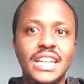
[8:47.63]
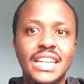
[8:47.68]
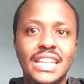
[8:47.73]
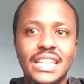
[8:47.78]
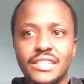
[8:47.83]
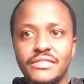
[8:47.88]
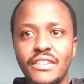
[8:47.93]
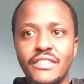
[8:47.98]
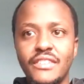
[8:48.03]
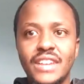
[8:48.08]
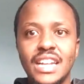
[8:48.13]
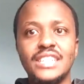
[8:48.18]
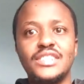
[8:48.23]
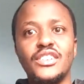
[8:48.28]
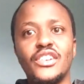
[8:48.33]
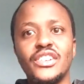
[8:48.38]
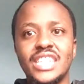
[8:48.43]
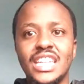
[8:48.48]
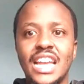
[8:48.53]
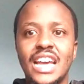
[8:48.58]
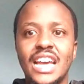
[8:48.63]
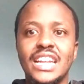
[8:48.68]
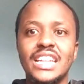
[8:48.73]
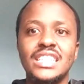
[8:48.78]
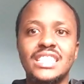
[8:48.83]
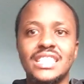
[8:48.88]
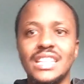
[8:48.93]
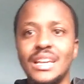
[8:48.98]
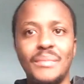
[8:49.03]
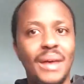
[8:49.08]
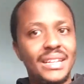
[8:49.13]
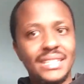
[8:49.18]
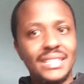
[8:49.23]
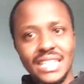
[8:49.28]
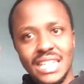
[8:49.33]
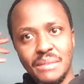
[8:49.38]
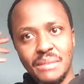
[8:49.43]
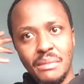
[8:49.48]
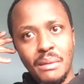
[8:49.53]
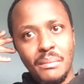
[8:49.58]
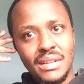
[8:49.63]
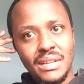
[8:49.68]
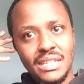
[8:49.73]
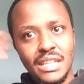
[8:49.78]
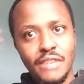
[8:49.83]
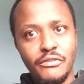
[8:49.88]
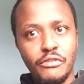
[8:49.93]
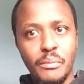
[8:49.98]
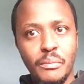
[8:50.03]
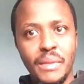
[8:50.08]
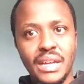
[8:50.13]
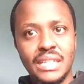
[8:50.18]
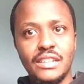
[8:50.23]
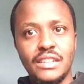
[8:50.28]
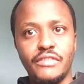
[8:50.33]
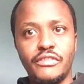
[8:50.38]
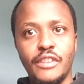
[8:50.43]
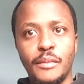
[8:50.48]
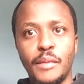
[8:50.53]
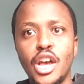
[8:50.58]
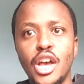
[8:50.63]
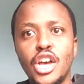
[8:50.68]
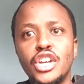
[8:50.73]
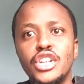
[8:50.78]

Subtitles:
take his favorite songs and arrange them as he remembers them from XFM.